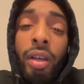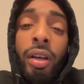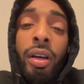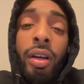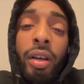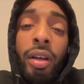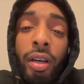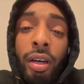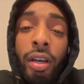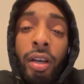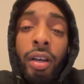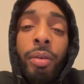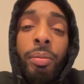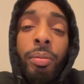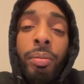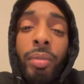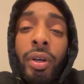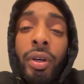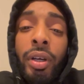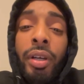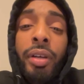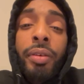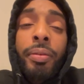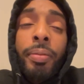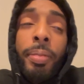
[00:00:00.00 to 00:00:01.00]

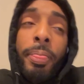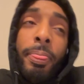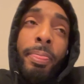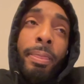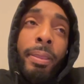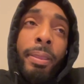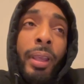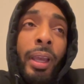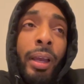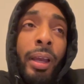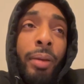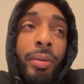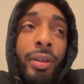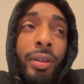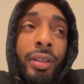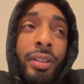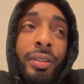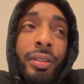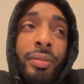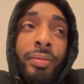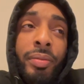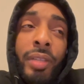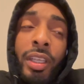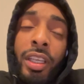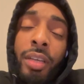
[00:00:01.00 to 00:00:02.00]
But I
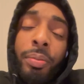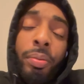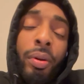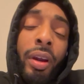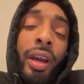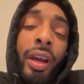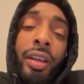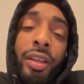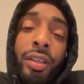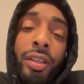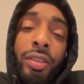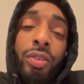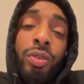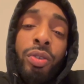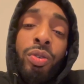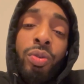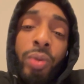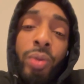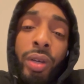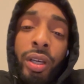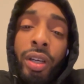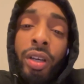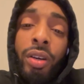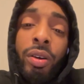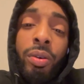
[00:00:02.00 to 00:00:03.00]
mean, he probably could do
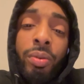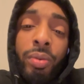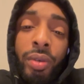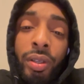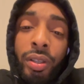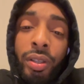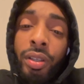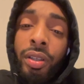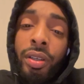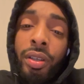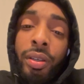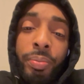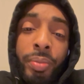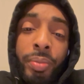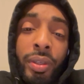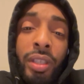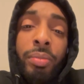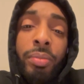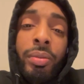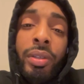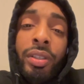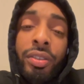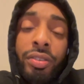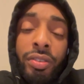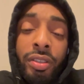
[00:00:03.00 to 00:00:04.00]
well with a
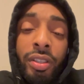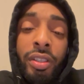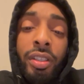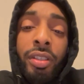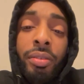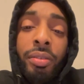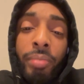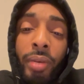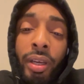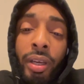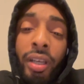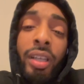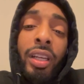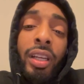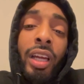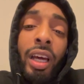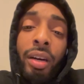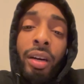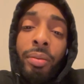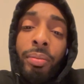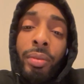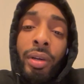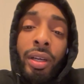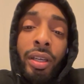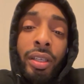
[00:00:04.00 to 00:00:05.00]
PBC, make a lot
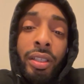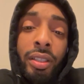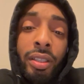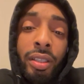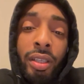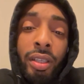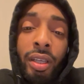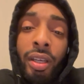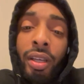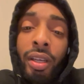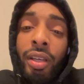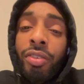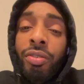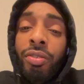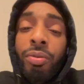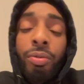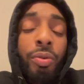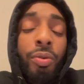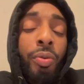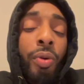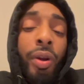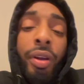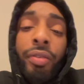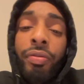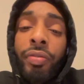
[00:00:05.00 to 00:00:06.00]
of money. Some
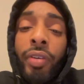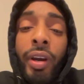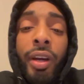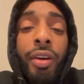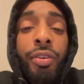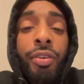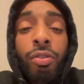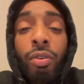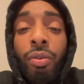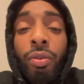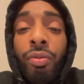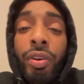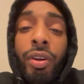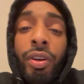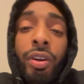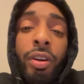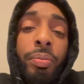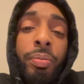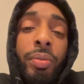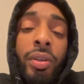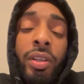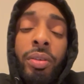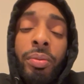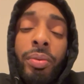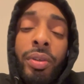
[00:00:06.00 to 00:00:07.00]
great fighters over there at
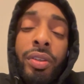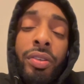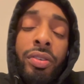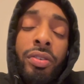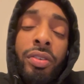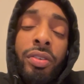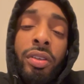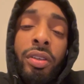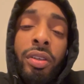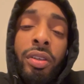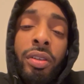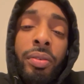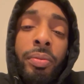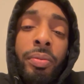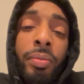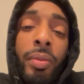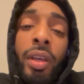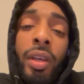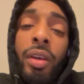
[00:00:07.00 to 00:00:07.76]
PBC.